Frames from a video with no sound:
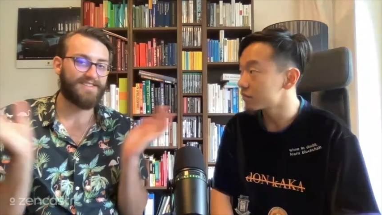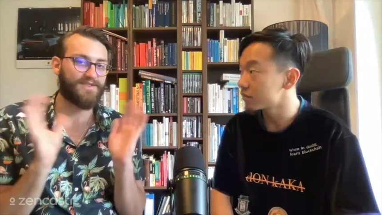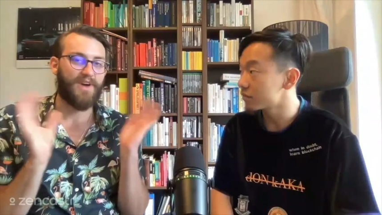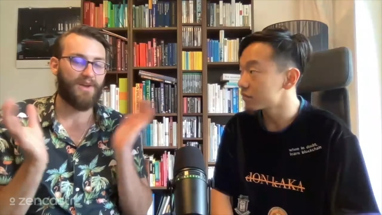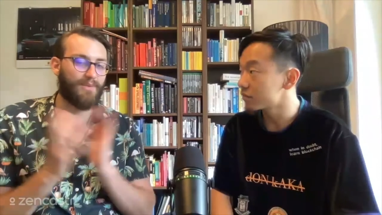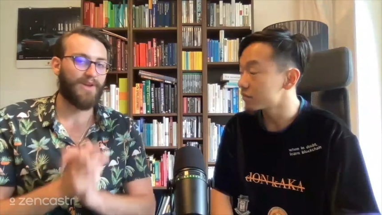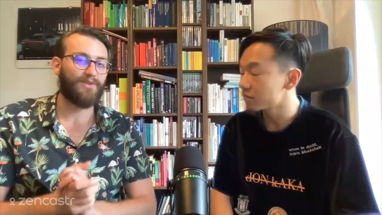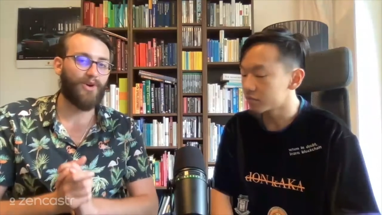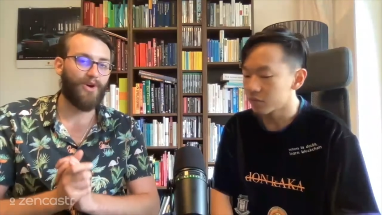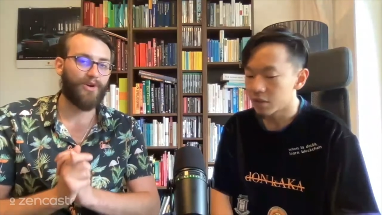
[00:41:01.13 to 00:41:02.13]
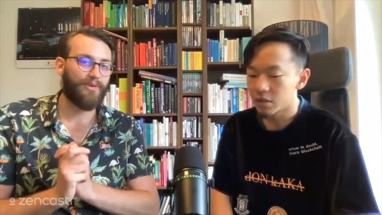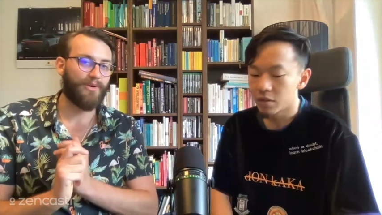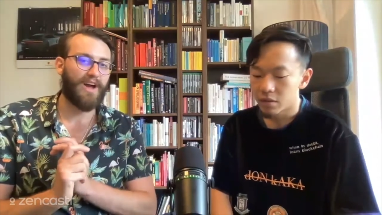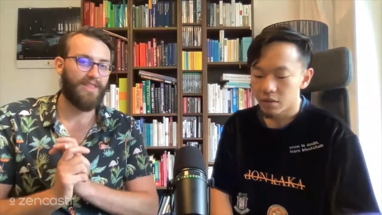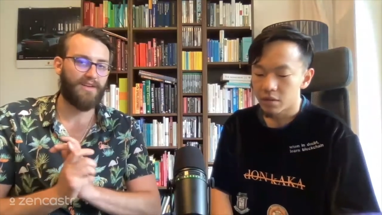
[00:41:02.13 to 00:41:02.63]
Speaker 1: it's the right way to
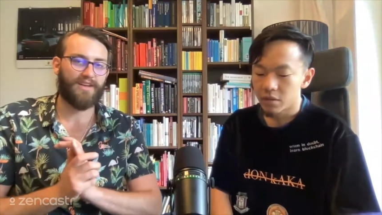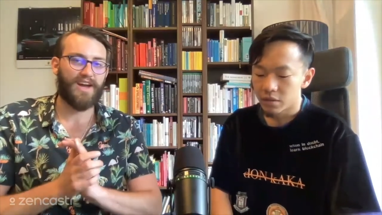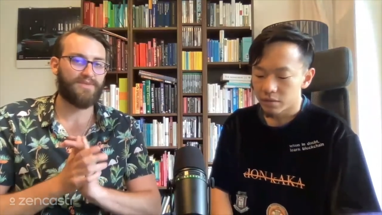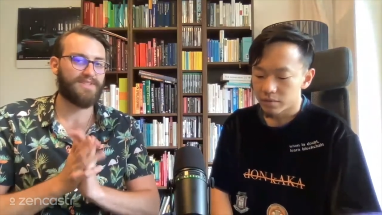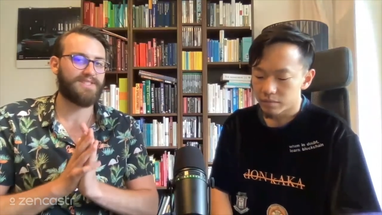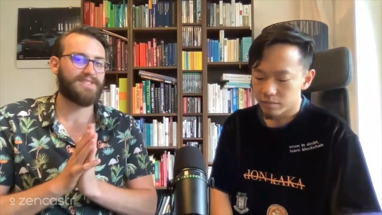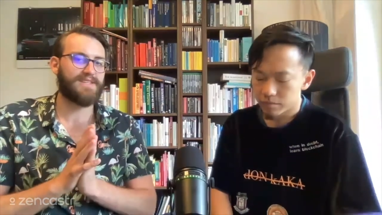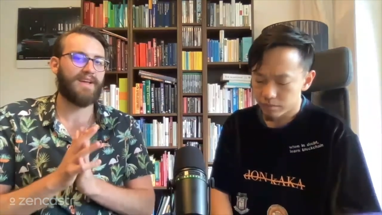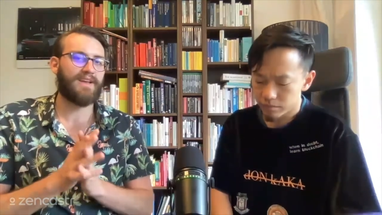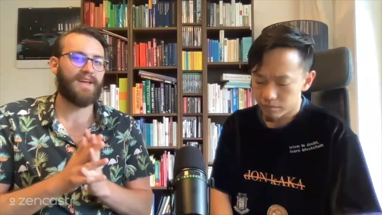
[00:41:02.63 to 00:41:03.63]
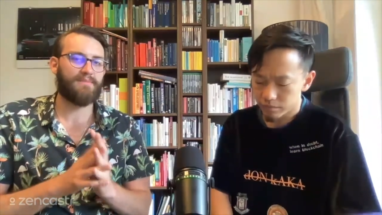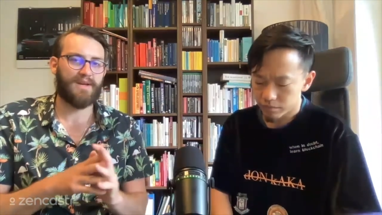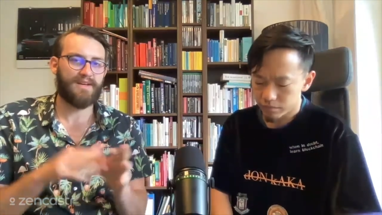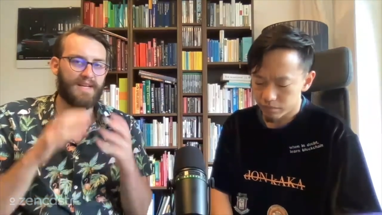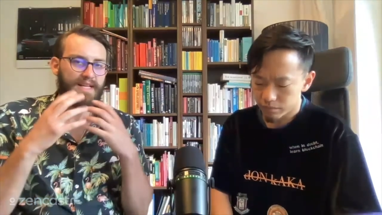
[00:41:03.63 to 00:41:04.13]
conquer other countries and stuff like that,
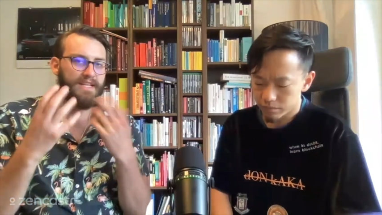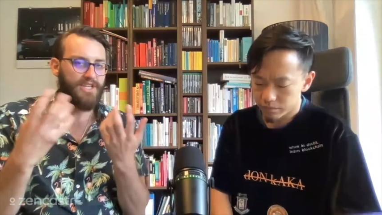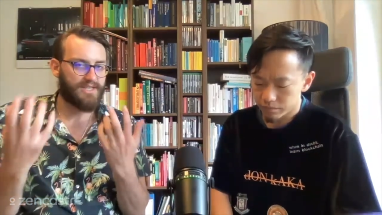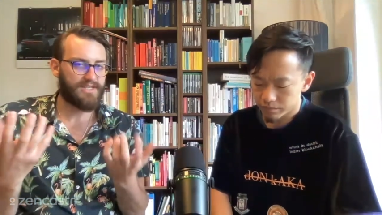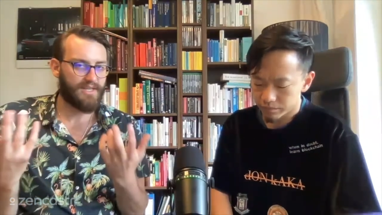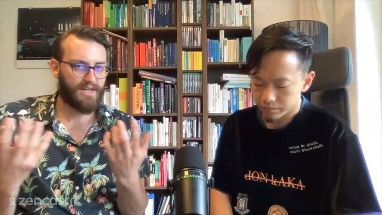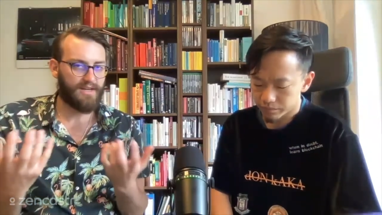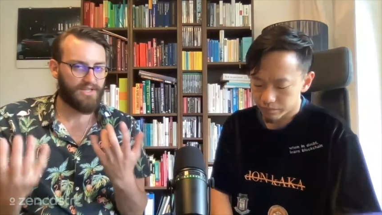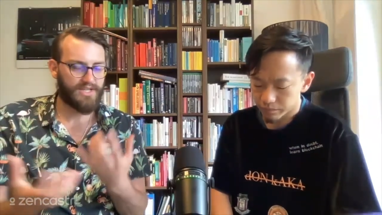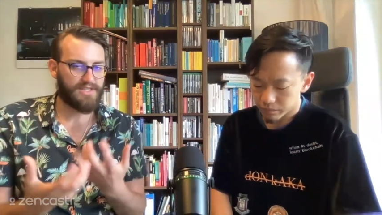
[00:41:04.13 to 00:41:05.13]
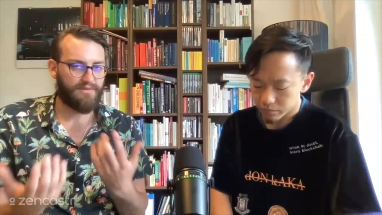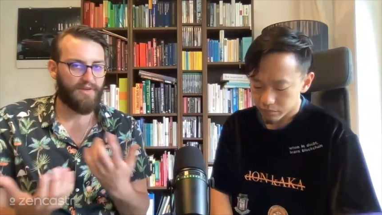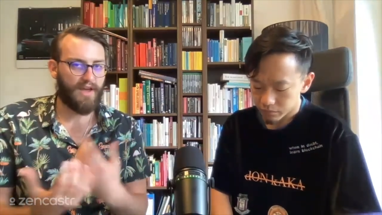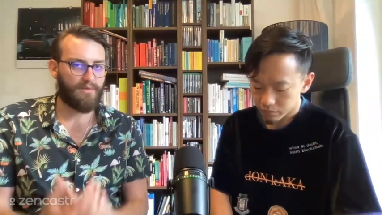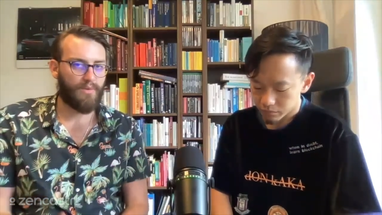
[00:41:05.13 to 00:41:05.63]
but just uh,
Speaker 2: just the
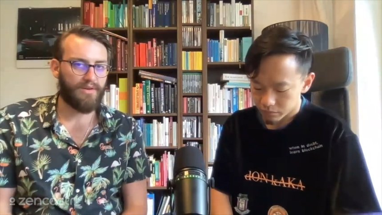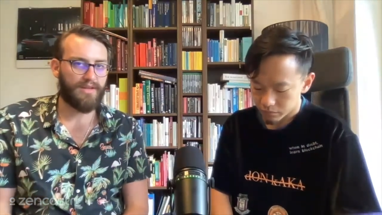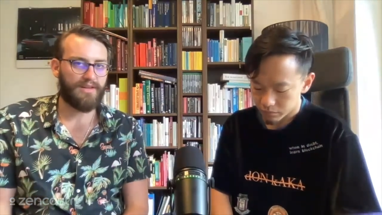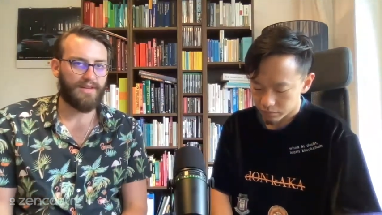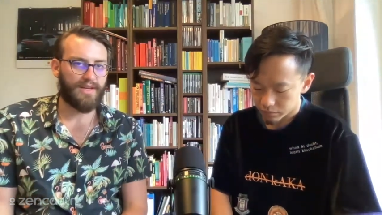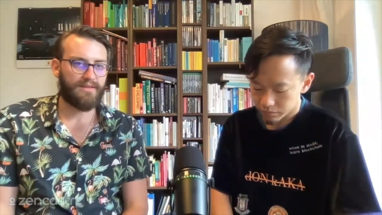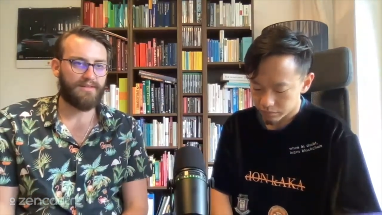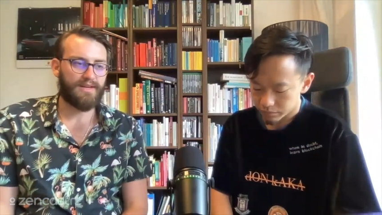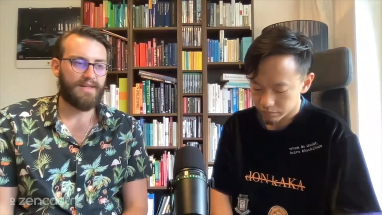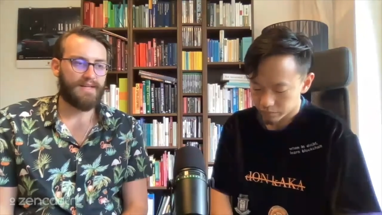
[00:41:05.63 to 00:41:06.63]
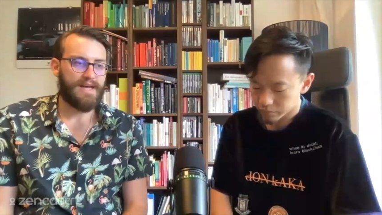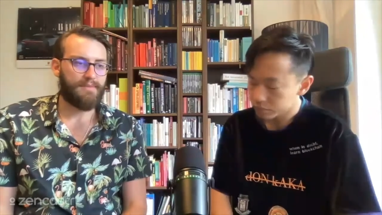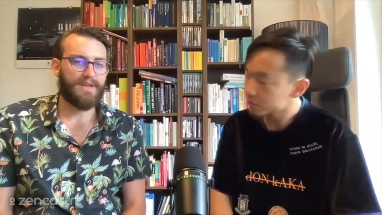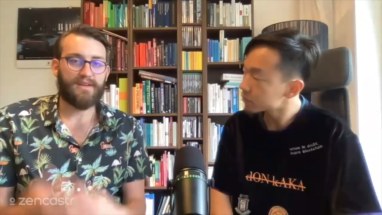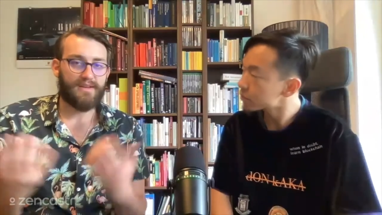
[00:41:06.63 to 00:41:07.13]
Speaker 1: fact what he did, I
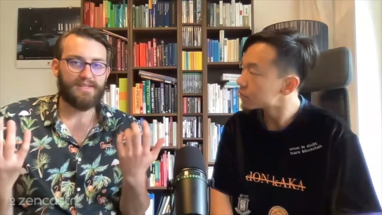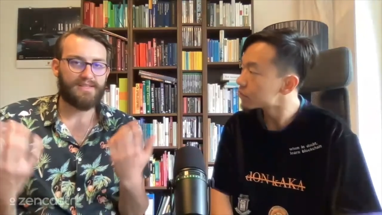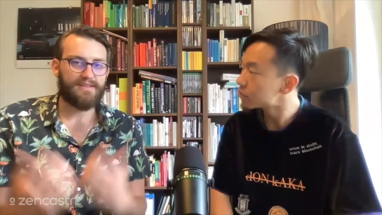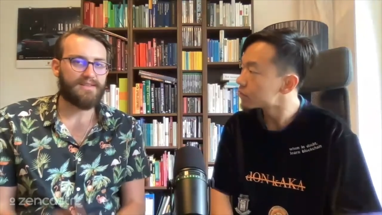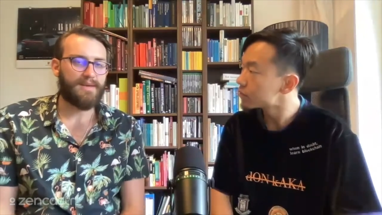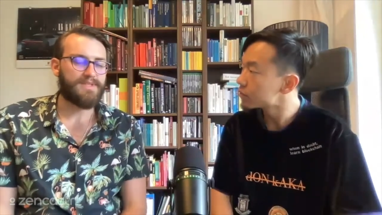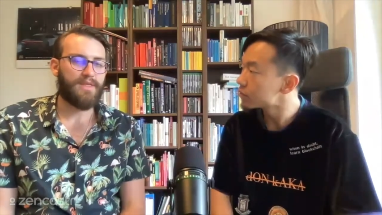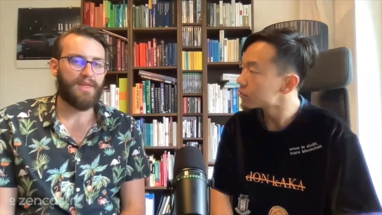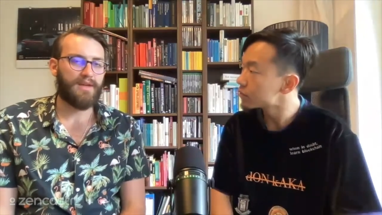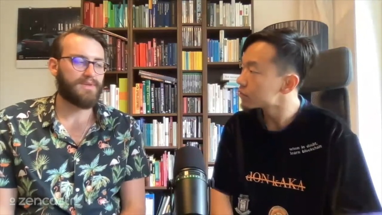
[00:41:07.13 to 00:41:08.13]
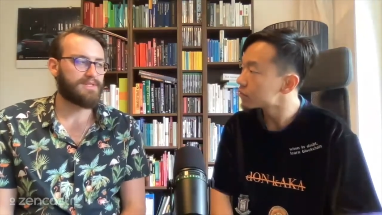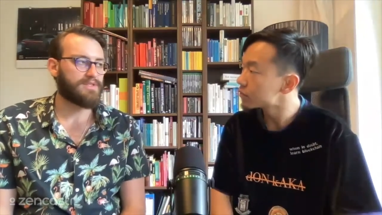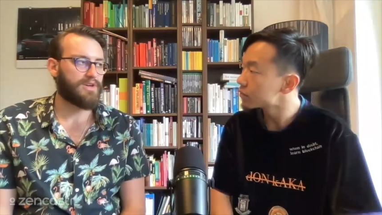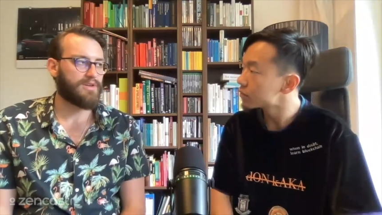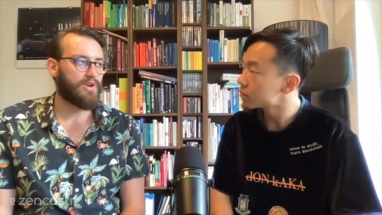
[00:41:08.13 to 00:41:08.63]
mean, that's the same thing with
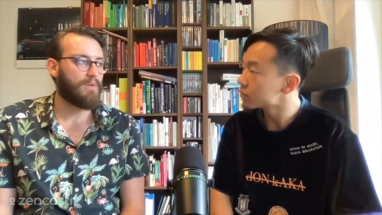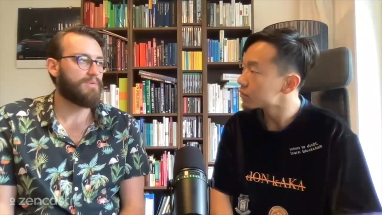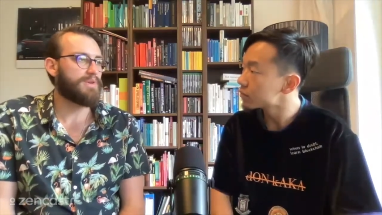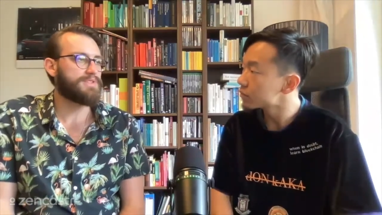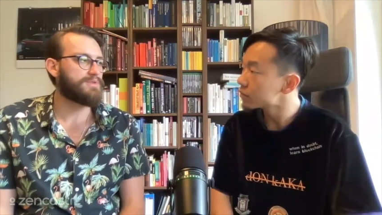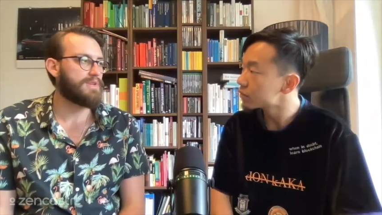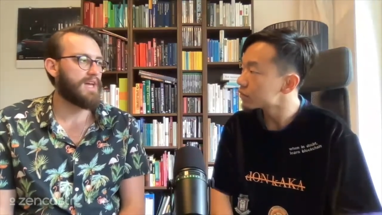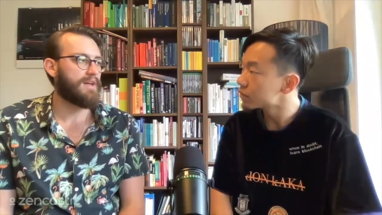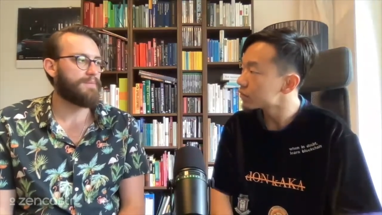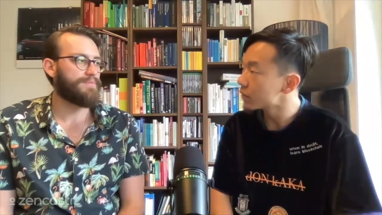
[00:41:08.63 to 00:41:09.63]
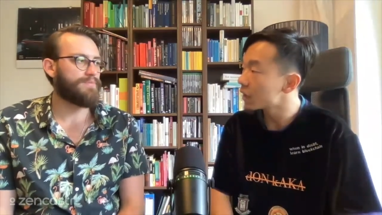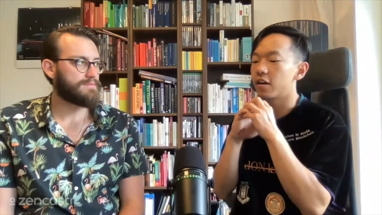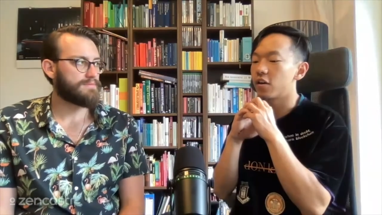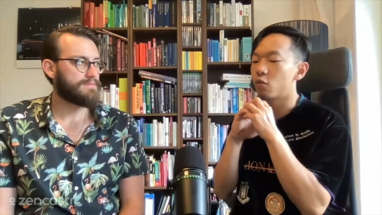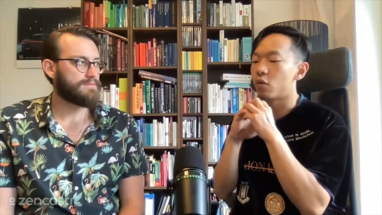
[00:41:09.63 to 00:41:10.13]
certain companies today.
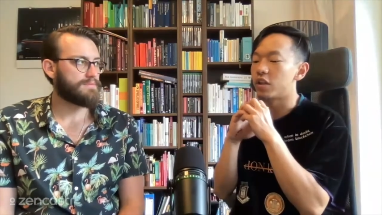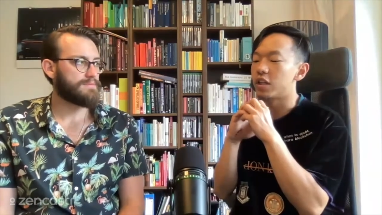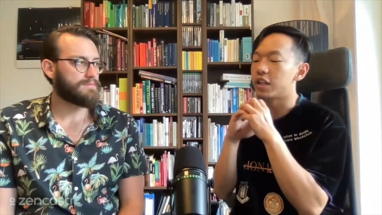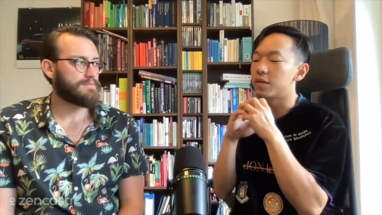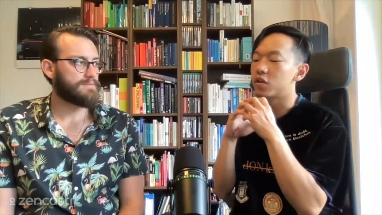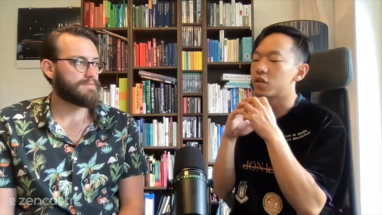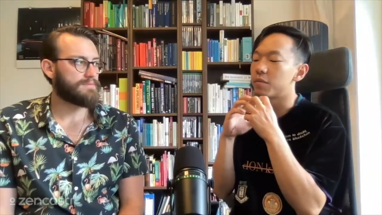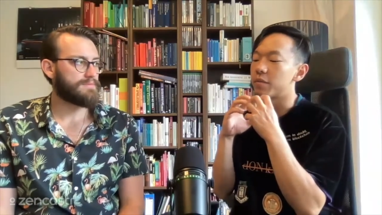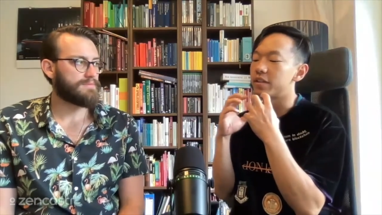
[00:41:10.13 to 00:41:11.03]
Speaker 2: When the leadership